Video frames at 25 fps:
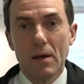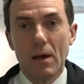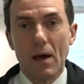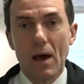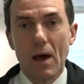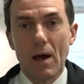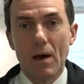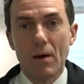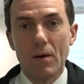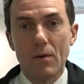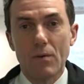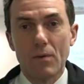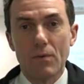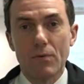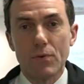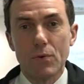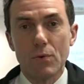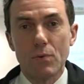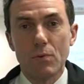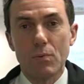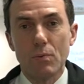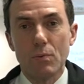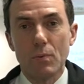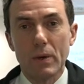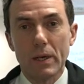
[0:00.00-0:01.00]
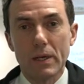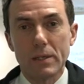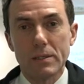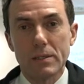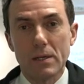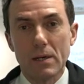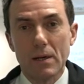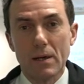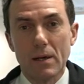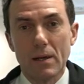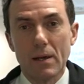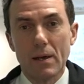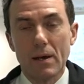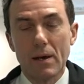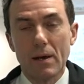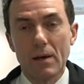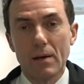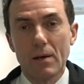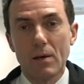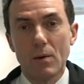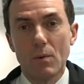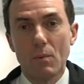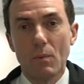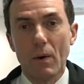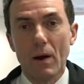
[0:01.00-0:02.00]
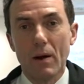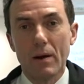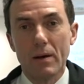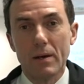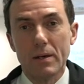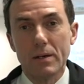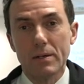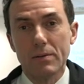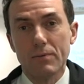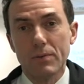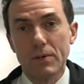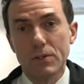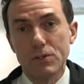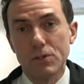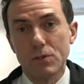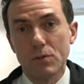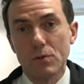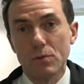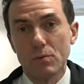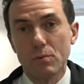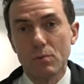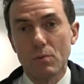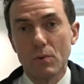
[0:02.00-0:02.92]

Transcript: uh, a few weeks earlier where an individual